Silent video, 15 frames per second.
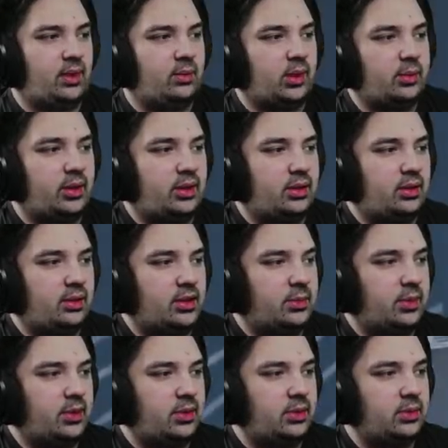Are we curious
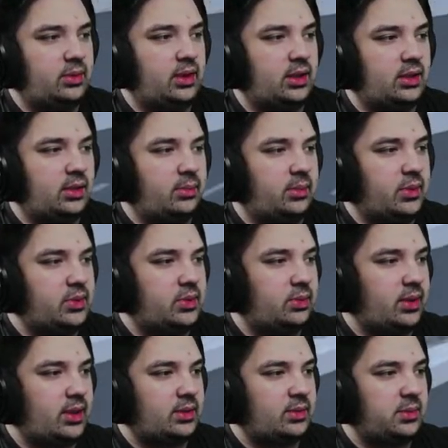about who got in the most
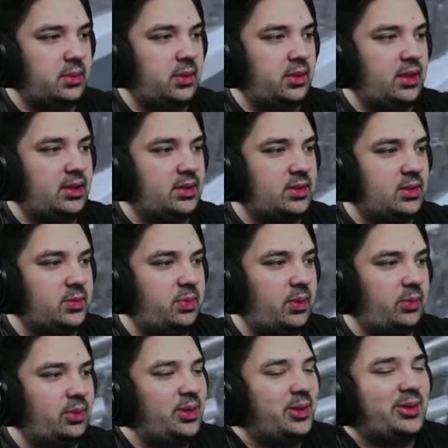wrecks? We know the answer is pit
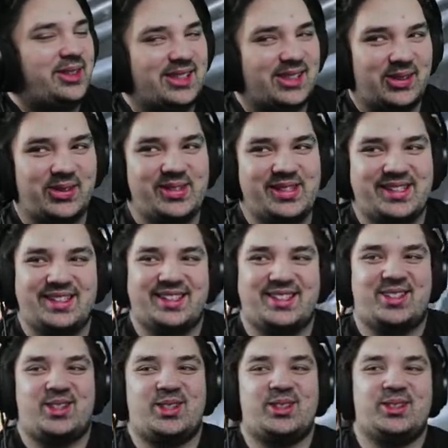road cones. That's
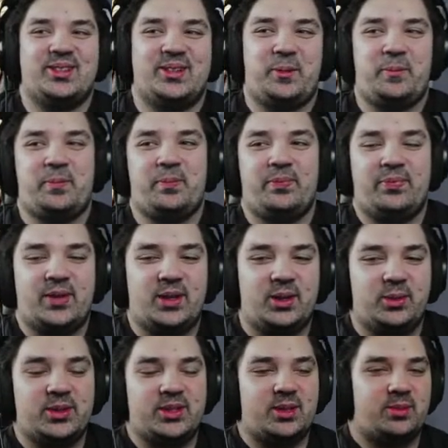true. Oh,
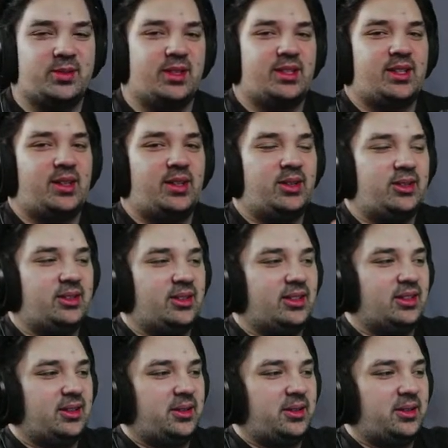what's up, Schleice? How you doing?